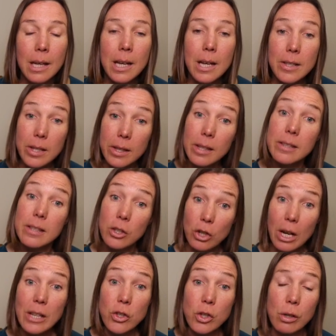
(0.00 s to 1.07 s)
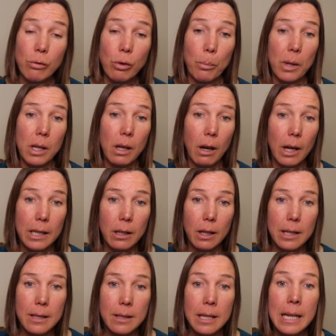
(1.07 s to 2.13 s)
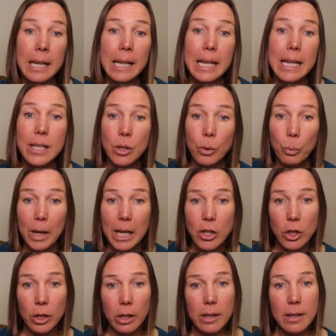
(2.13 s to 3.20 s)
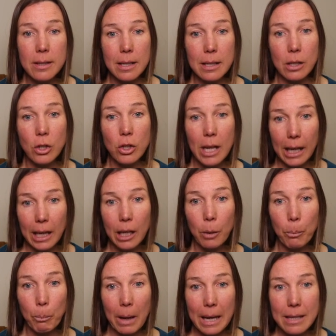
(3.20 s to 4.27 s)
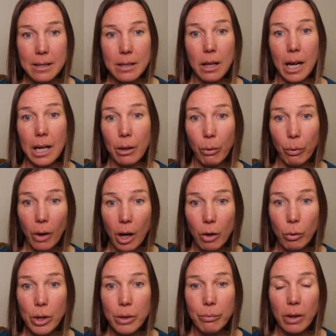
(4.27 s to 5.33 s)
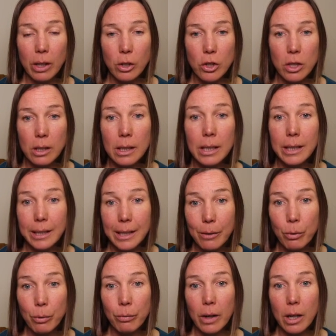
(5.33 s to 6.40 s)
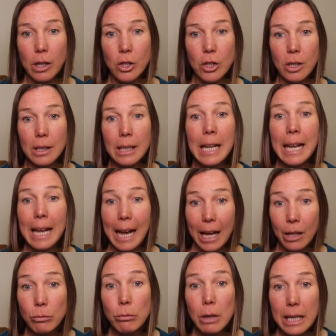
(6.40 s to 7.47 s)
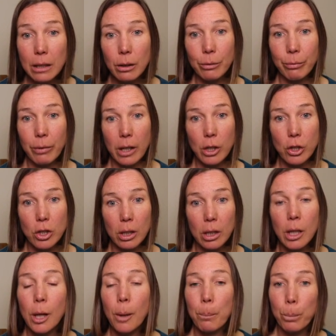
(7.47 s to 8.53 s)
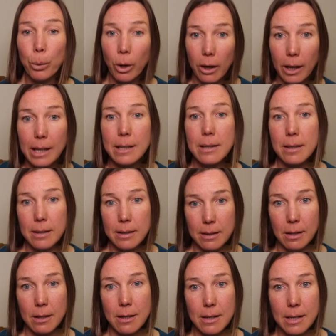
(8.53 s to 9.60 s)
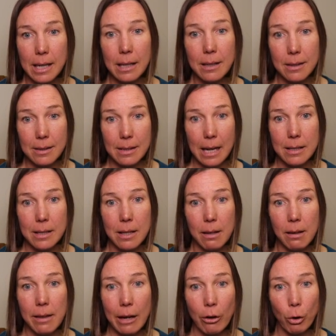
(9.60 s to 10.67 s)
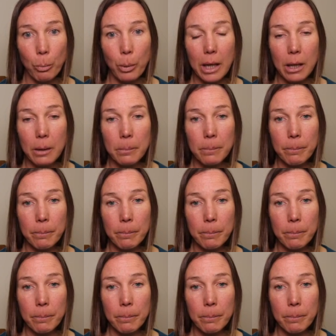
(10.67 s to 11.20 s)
So the suggestion from the guideline is that we should consider checking a baseline thyroid function, liver function, and renal function prior to starting statin therapy.